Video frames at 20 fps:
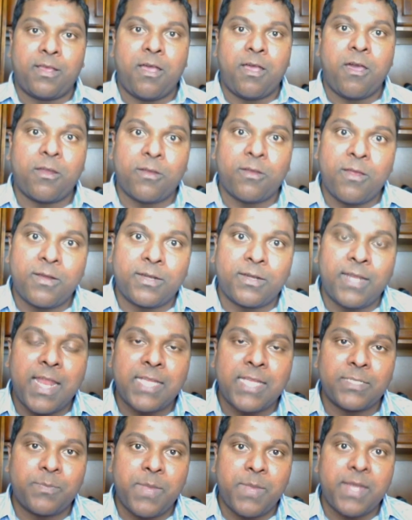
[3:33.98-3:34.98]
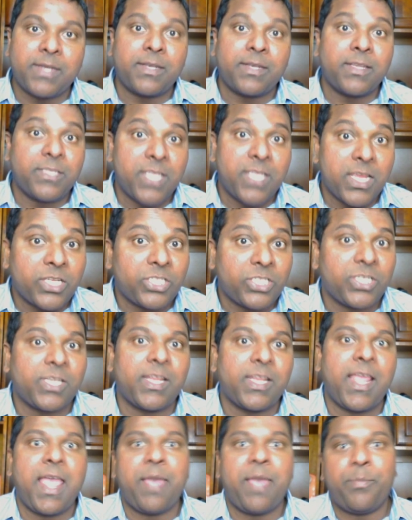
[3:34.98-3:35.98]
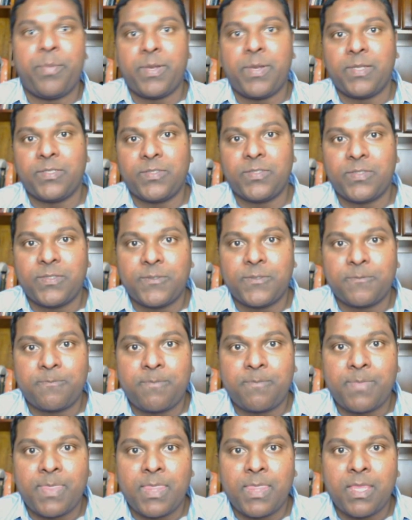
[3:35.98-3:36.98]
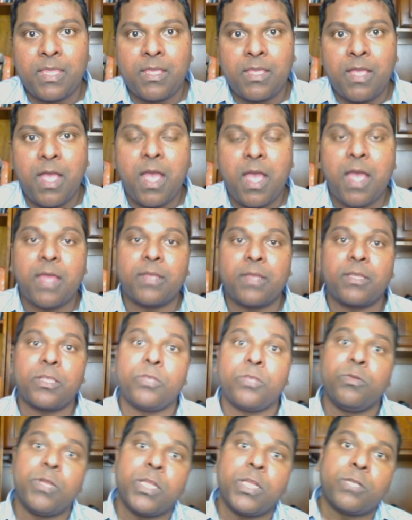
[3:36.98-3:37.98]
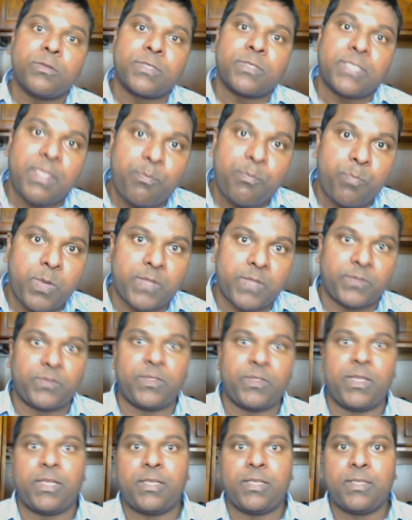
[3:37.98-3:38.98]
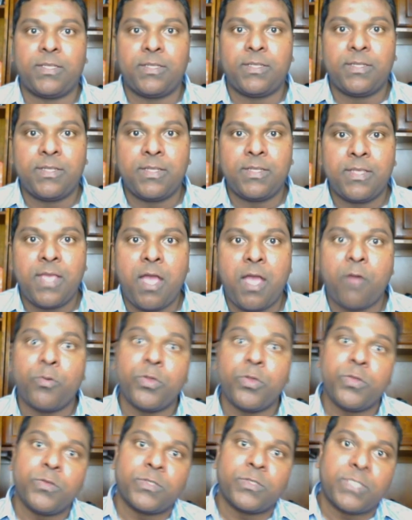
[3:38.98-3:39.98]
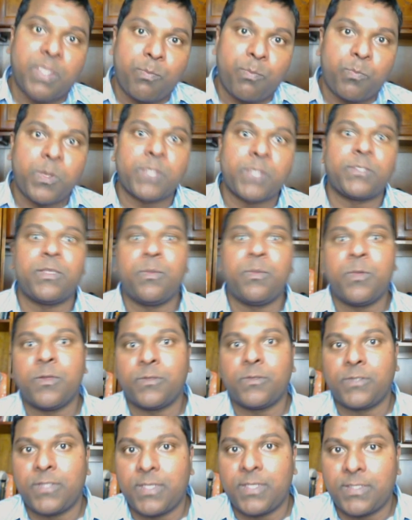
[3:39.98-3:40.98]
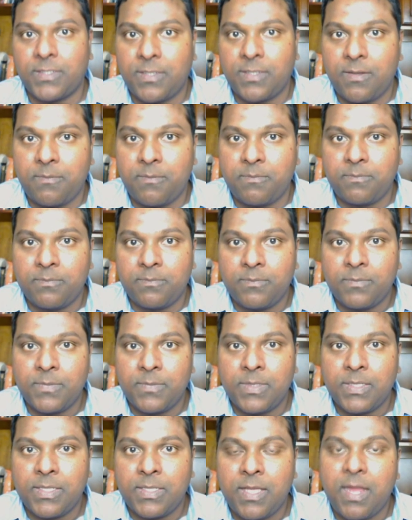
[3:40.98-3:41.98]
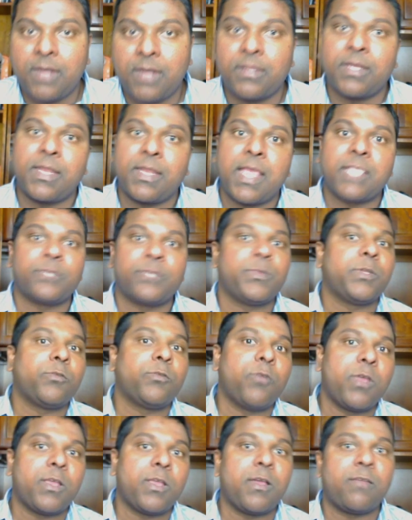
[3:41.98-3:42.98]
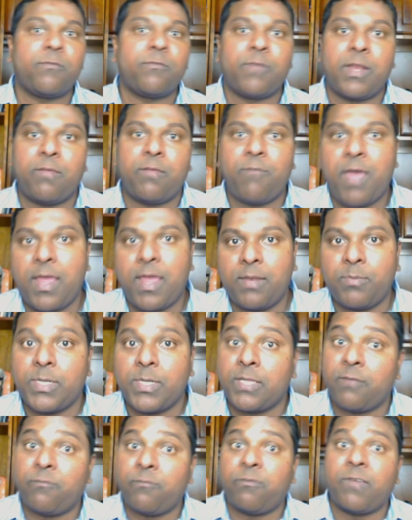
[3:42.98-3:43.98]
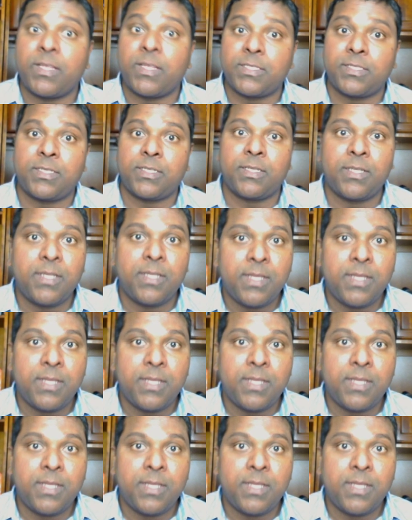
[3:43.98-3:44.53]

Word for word: organ transplant rejection happens and you need to suppress it. How do you suppress immune system? And that has been going on for a while. But the first